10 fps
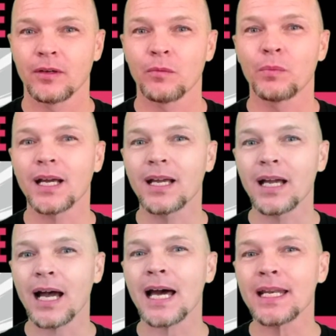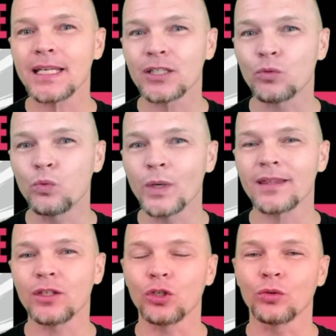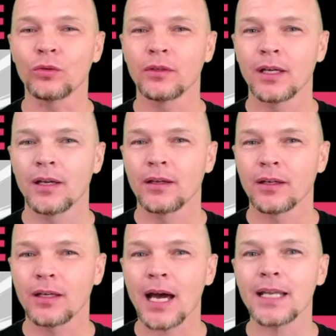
But God is with you. God